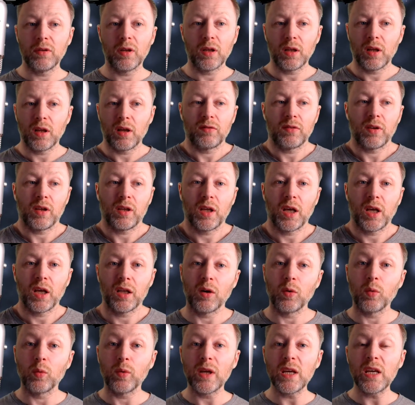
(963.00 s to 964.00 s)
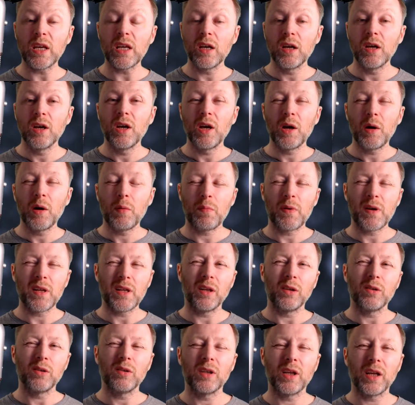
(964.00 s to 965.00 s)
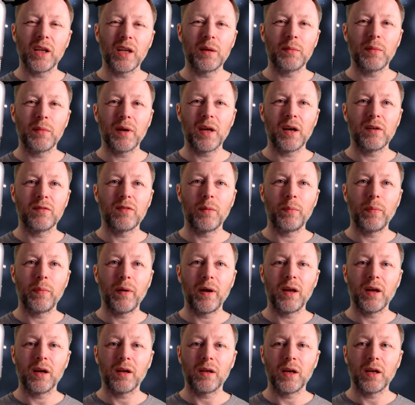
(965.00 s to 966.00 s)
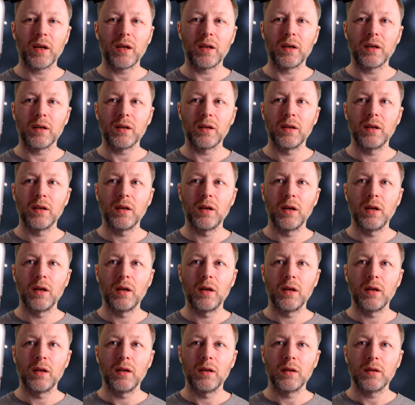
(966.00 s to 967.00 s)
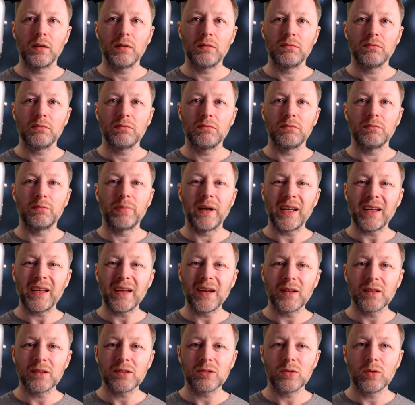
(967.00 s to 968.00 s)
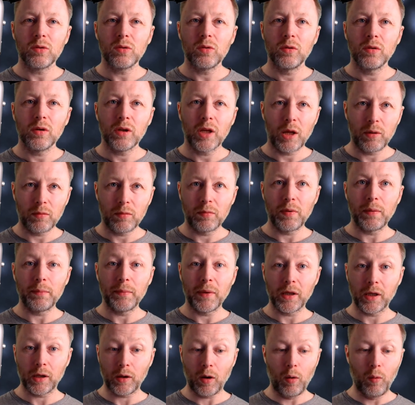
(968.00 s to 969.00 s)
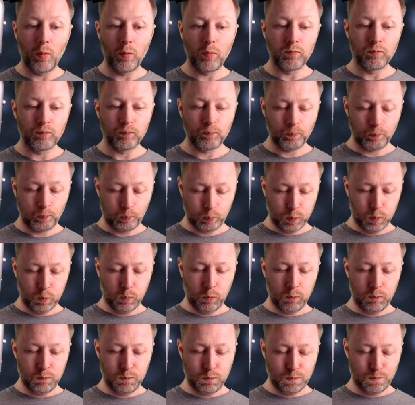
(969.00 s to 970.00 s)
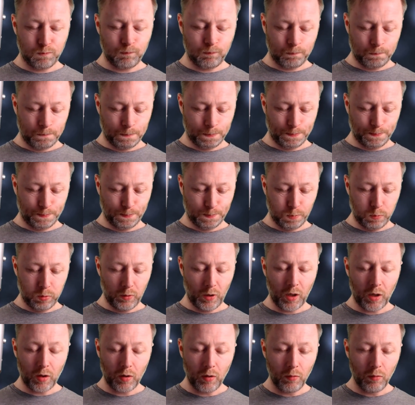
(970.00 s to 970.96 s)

even if they're kind of wee, but they look like they might have a bit of a kind of big arsehole, it would be more like,